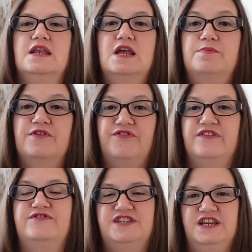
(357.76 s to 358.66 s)
Number
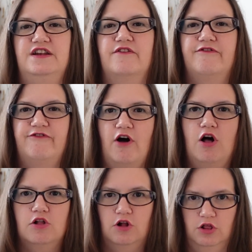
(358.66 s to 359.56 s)
15,
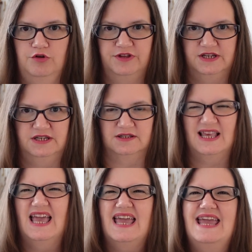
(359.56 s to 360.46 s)
fall clothing deals.
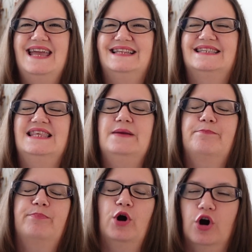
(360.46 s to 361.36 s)
It's the
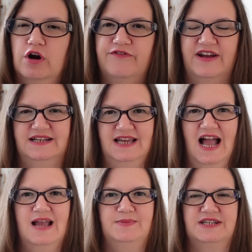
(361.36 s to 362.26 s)
perfect
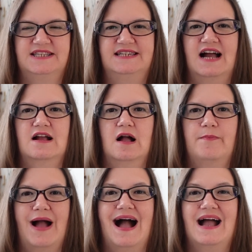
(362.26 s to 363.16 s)
time to stock
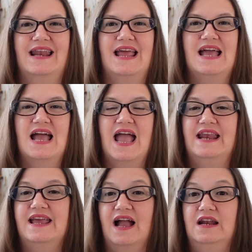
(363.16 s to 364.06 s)
up on
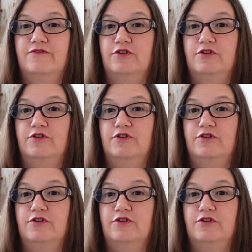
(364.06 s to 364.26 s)
any kind of